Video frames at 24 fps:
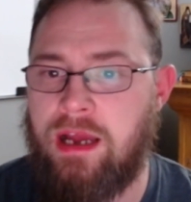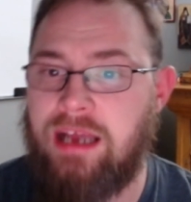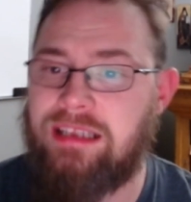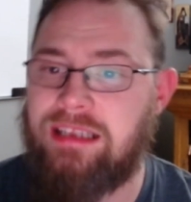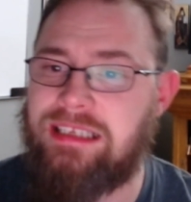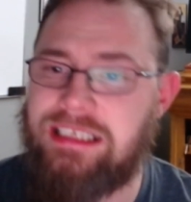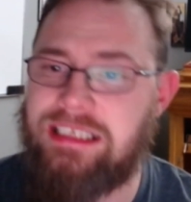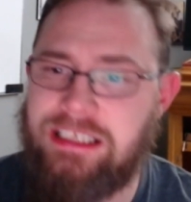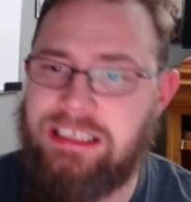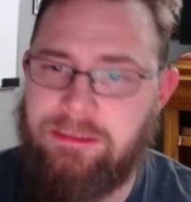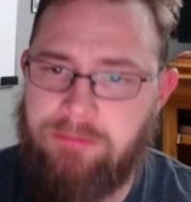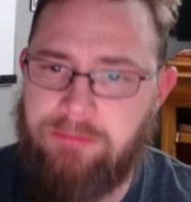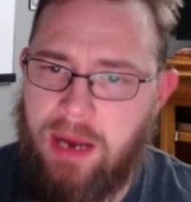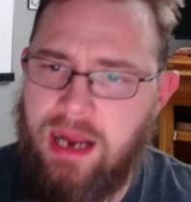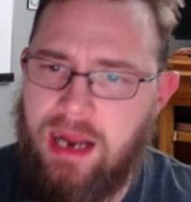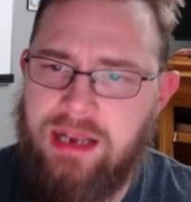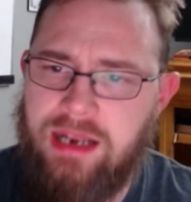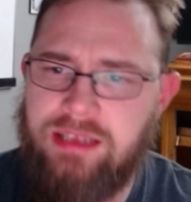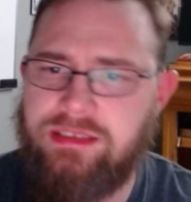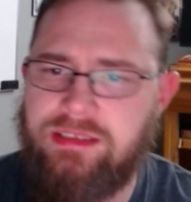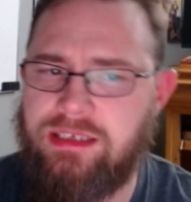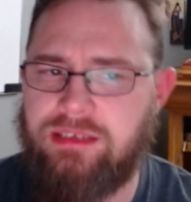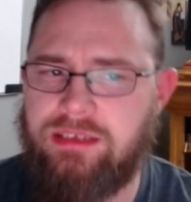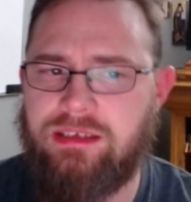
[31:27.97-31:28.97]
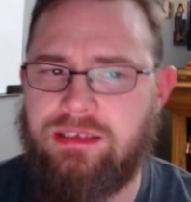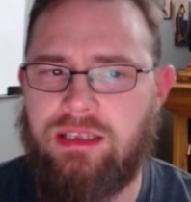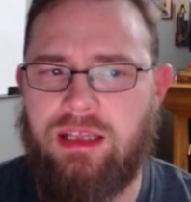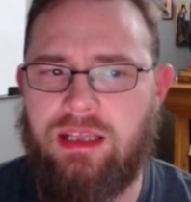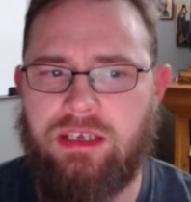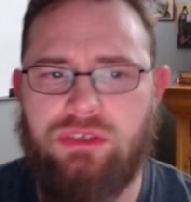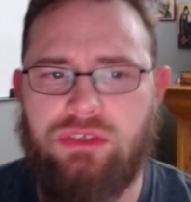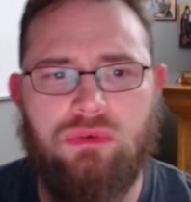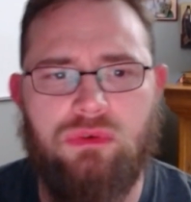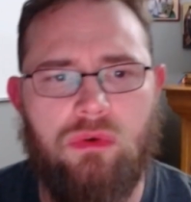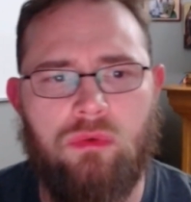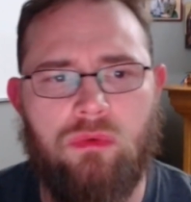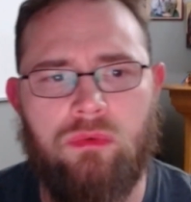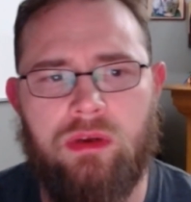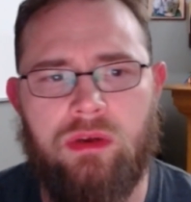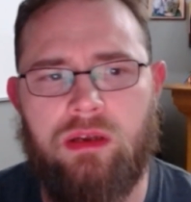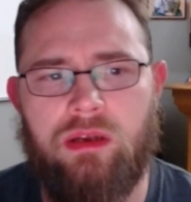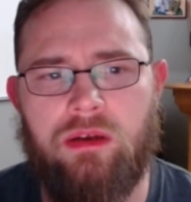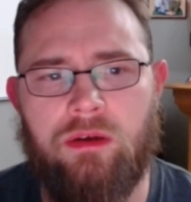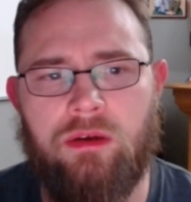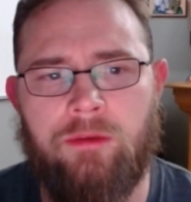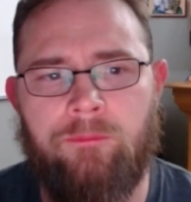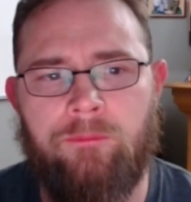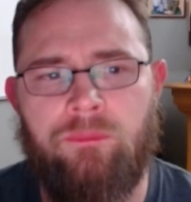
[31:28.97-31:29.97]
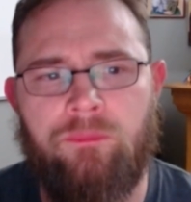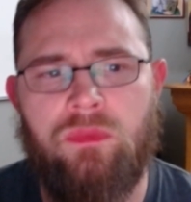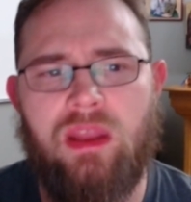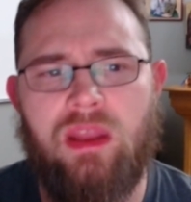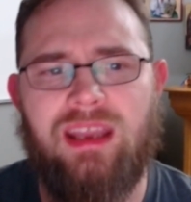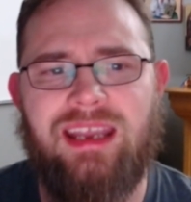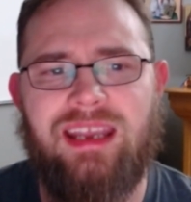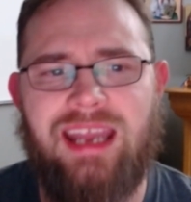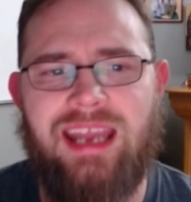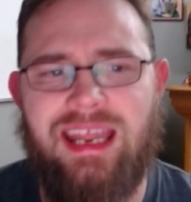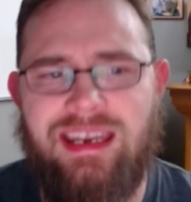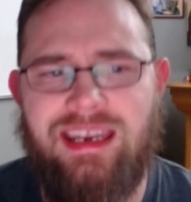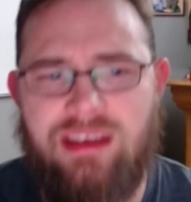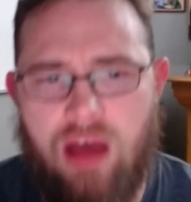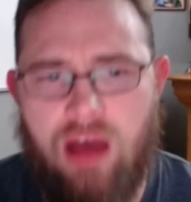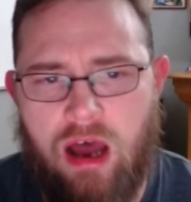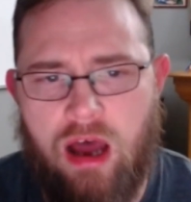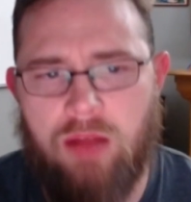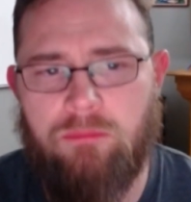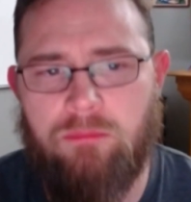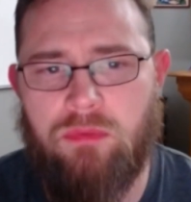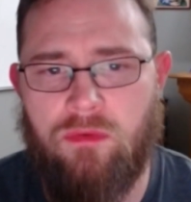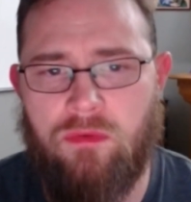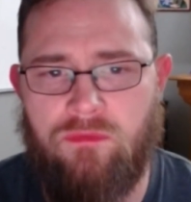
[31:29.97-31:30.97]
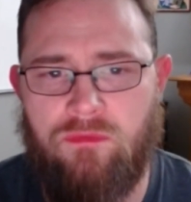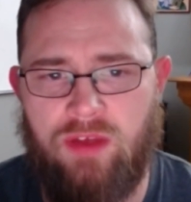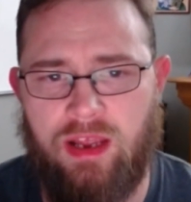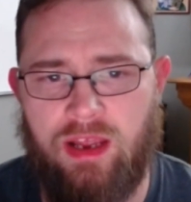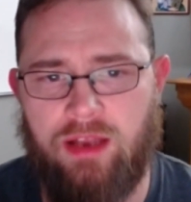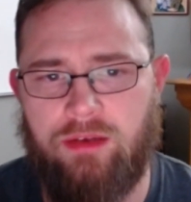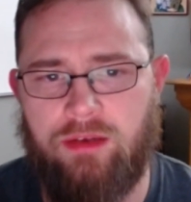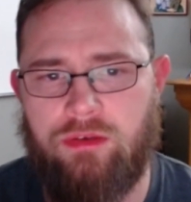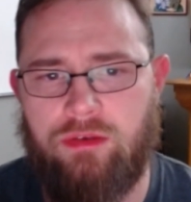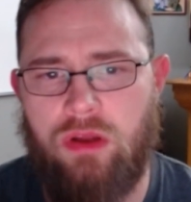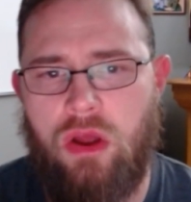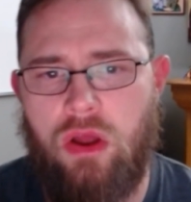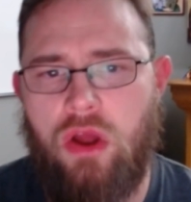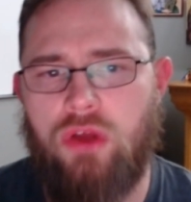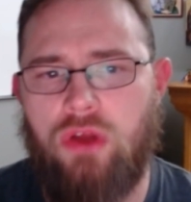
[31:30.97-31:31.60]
despite its intellectual rigor, cannot prevent.